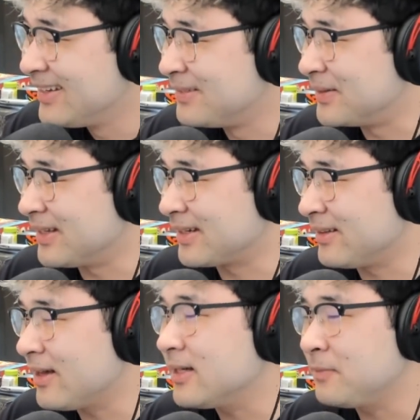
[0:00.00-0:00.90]
But like a
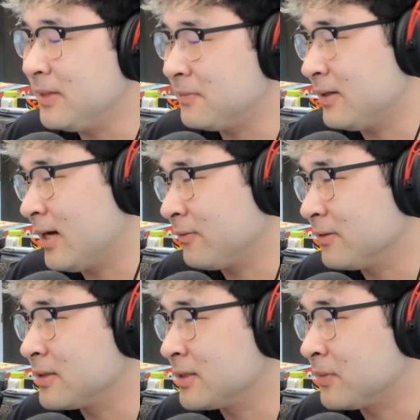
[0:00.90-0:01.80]
lot of people offer
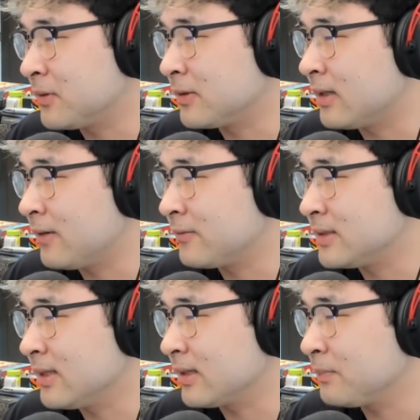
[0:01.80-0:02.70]
their support, offer
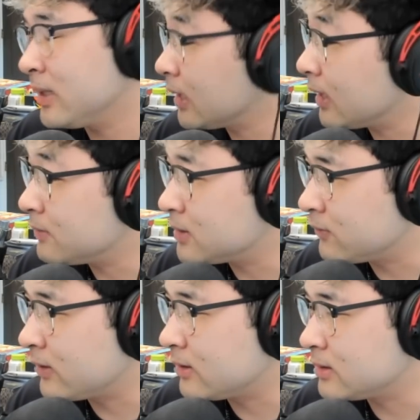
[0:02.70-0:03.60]
to like play games
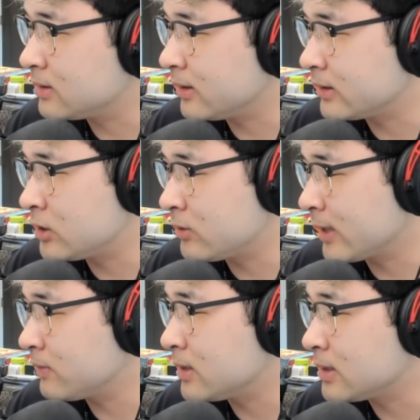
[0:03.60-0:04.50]
to like
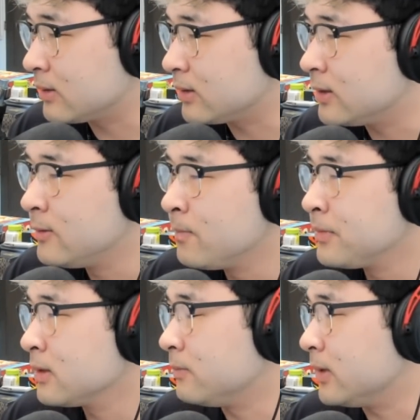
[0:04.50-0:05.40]
distract me, etc.
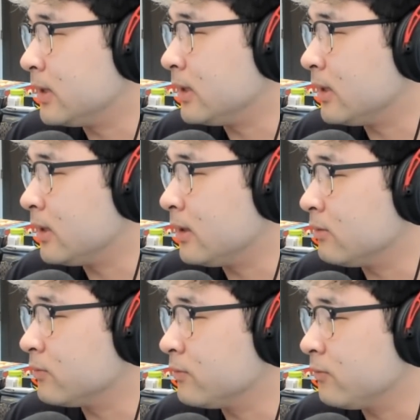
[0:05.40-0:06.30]
But
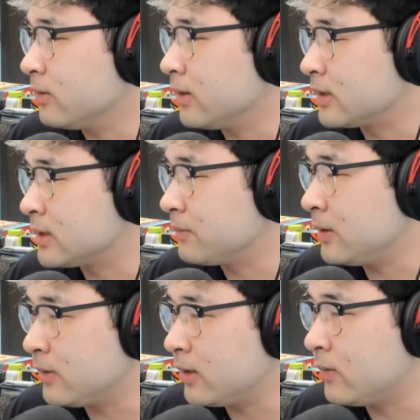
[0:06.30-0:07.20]
like some
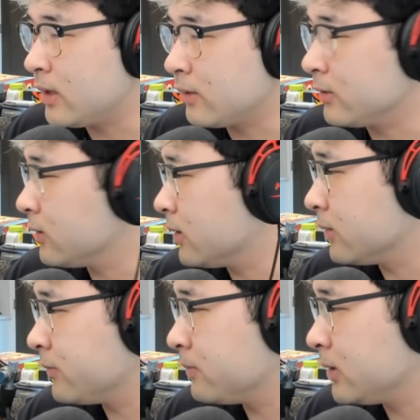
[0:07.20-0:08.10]
people I really
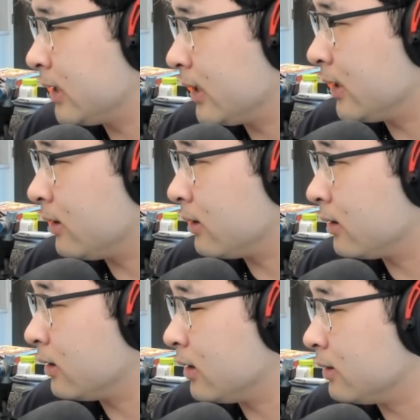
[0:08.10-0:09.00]
want to shout out
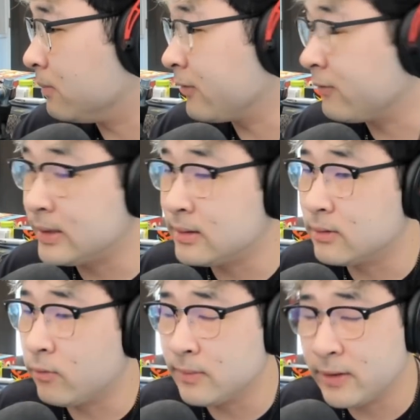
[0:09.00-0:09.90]
are
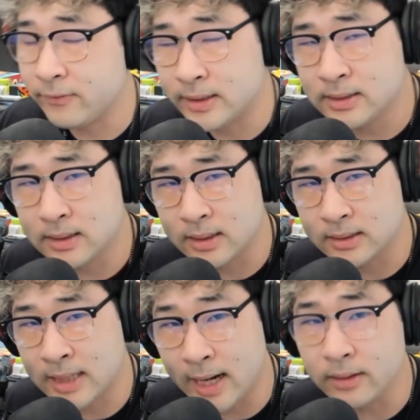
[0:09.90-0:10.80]
one of my friends,
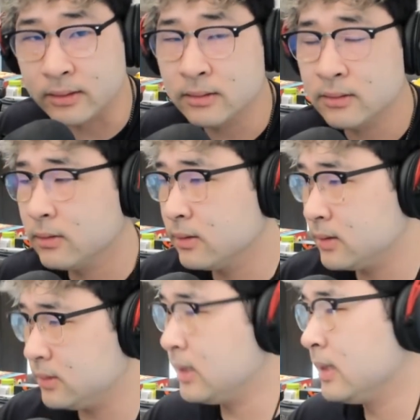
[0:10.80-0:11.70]

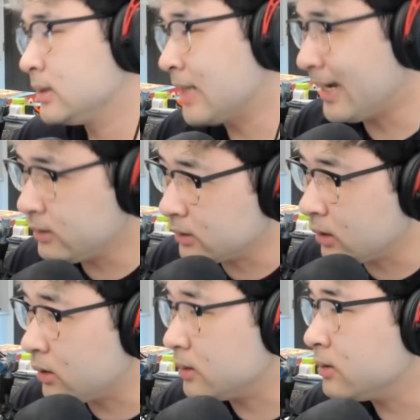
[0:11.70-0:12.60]
Tyler
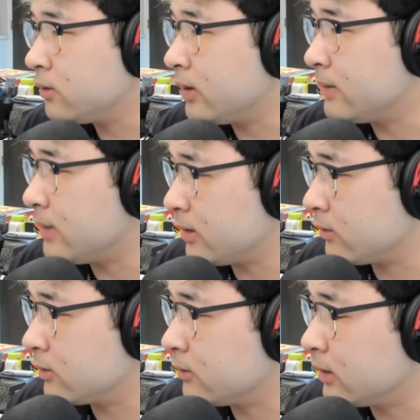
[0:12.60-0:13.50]
Lowell, who I met
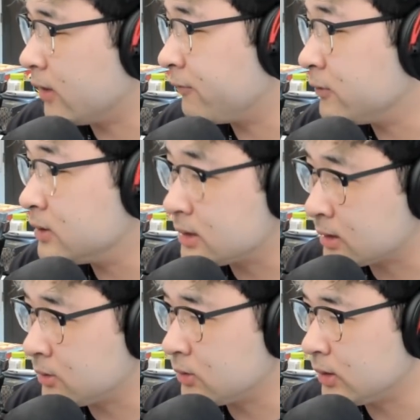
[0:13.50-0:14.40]
through Foosley's
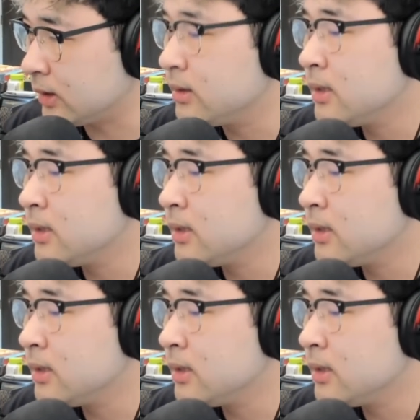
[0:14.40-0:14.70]
community.